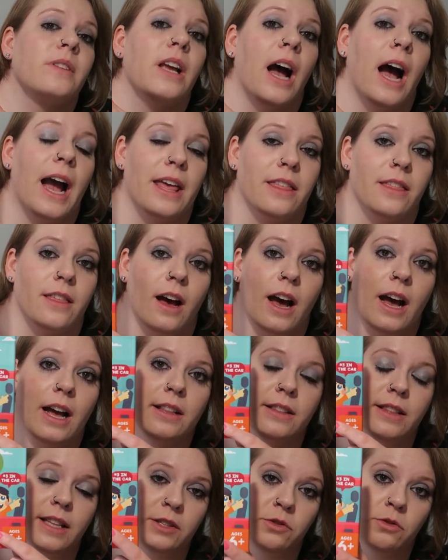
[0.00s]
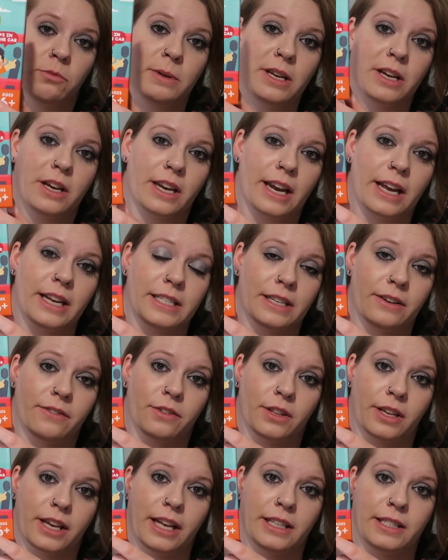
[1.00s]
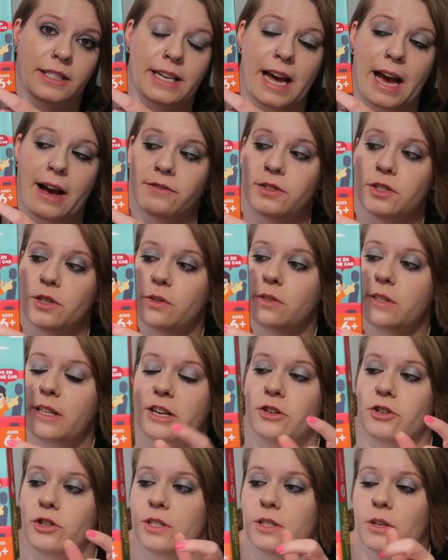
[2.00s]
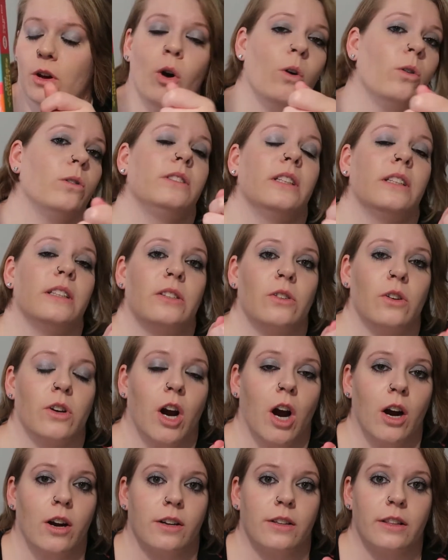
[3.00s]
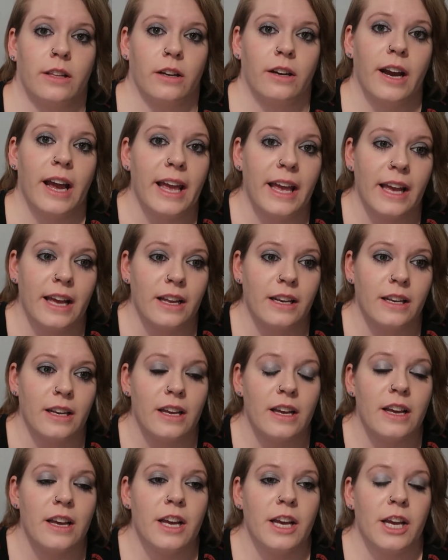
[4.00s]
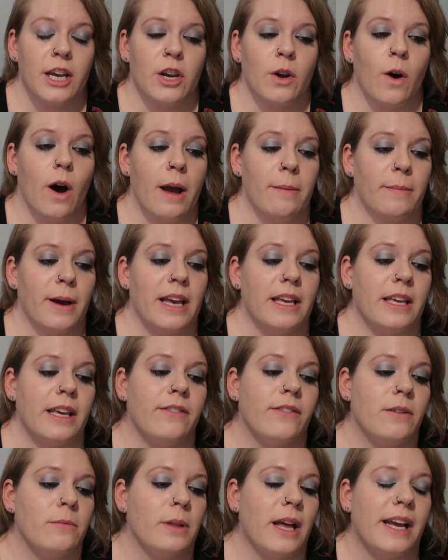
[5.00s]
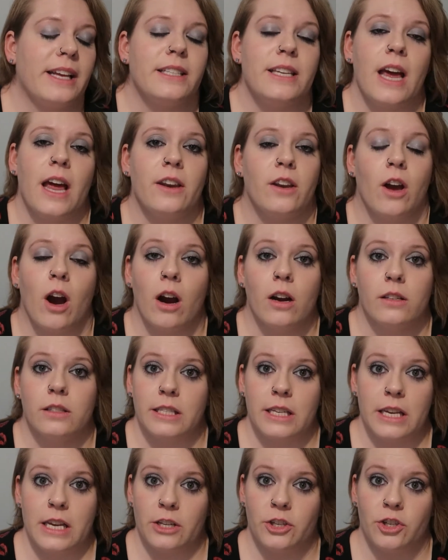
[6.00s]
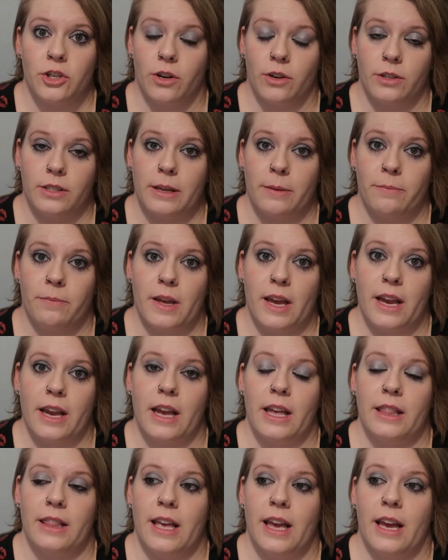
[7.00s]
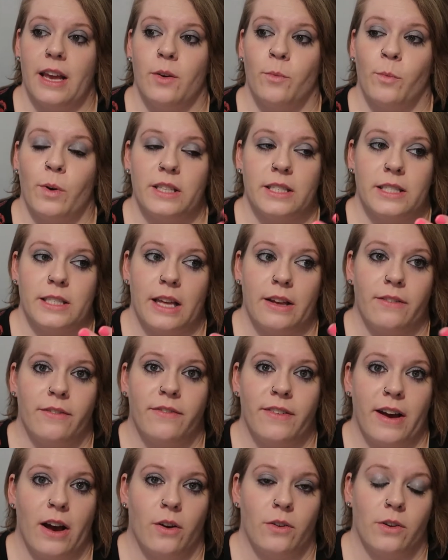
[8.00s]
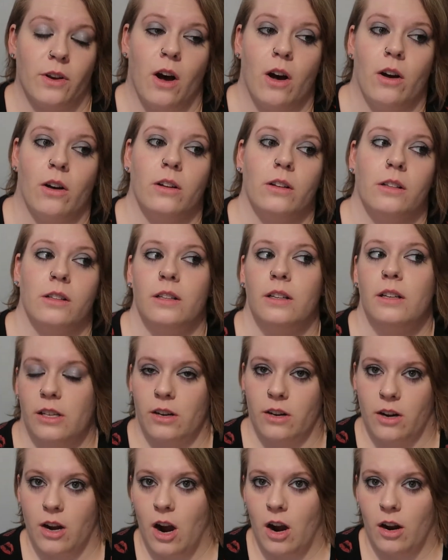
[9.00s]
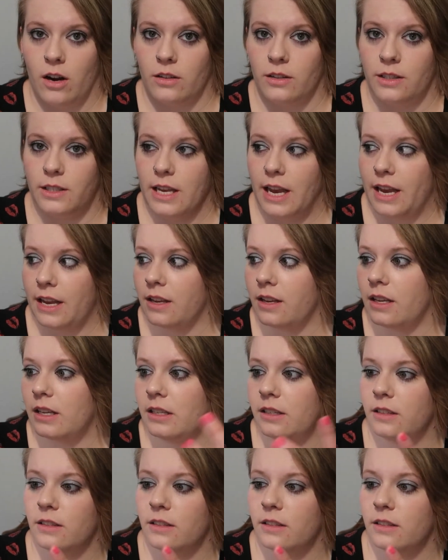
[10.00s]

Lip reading: I thought this would be a good idea for the kids to have too. So they just hold the little card in their hand. You know, I might give them like 10 cards each or something, and then once they've found all their cards, like